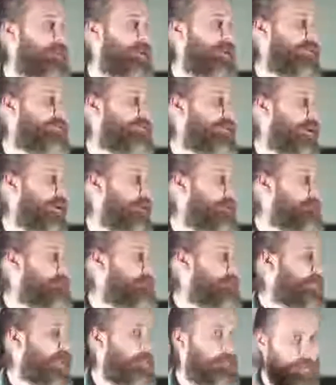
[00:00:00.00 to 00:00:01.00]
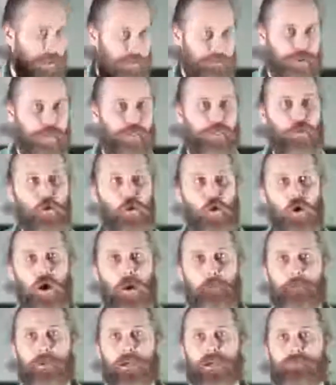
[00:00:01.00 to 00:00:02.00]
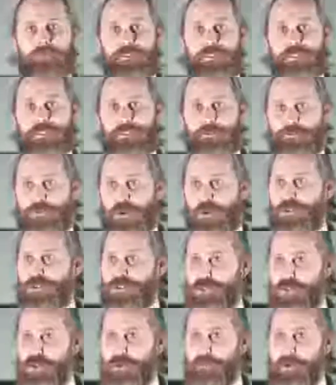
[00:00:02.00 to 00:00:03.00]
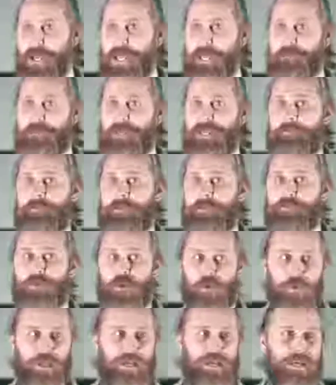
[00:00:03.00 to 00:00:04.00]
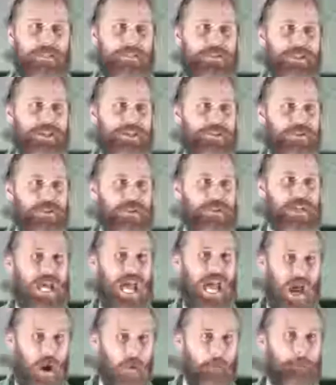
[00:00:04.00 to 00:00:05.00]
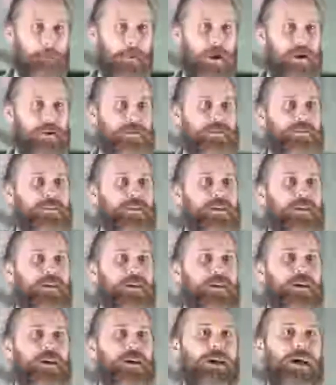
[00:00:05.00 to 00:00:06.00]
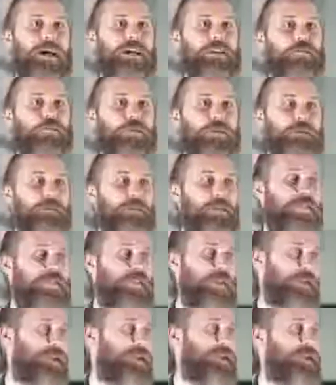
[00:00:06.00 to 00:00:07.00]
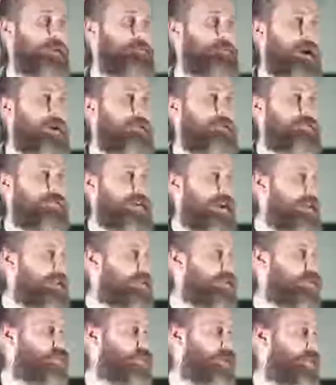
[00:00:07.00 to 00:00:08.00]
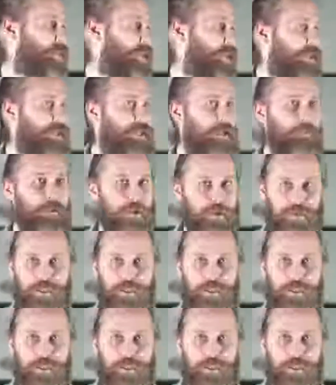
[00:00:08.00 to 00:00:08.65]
bit of a thought, a bit of a devotional maybe before we get to that, just to help us as we're thinking about faith, as we're thinking about